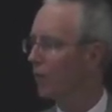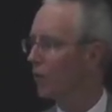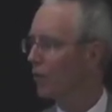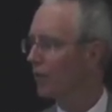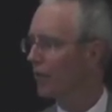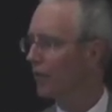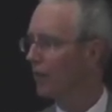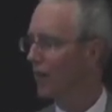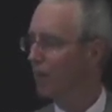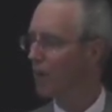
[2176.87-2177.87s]
where you've got to
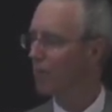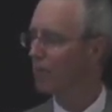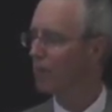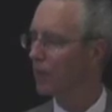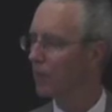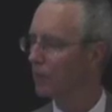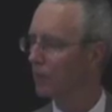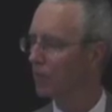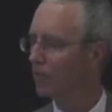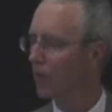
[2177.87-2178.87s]
climb up a
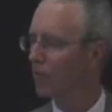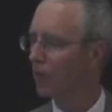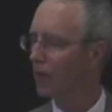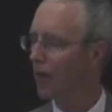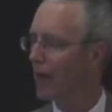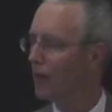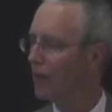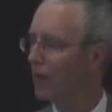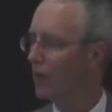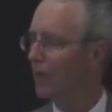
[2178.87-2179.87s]
6-7 foot
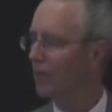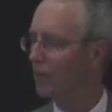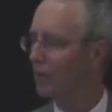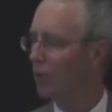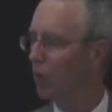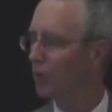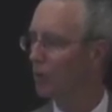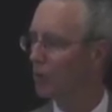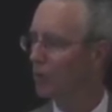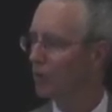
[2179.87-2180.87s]
ladder and then go
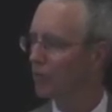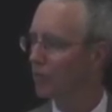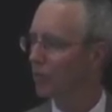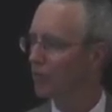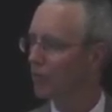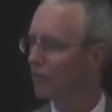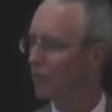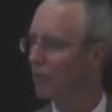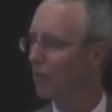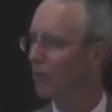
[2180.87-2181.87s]
squeeze yourself
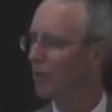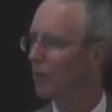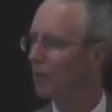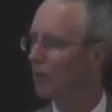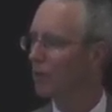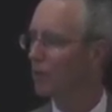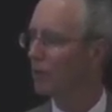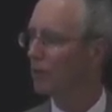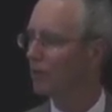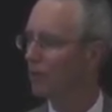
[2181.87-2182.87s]
into a
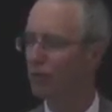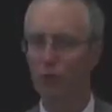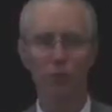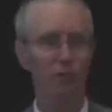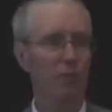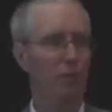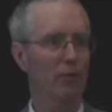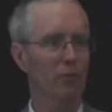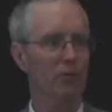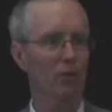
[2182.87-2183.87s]
2-foot by
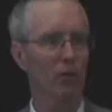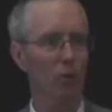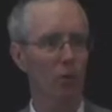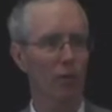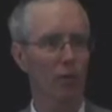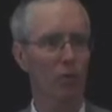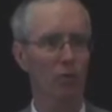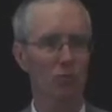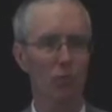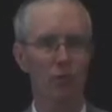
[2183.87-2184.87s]
2-foot hole, and then who
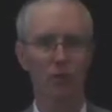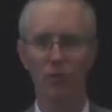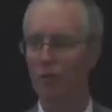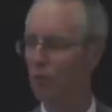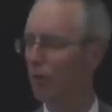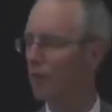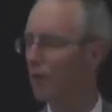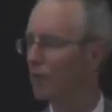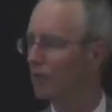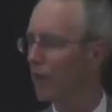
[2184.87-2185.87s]
knows what you're going to do on the
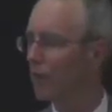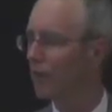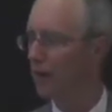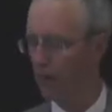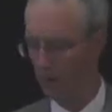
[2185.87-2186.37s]
other side of that.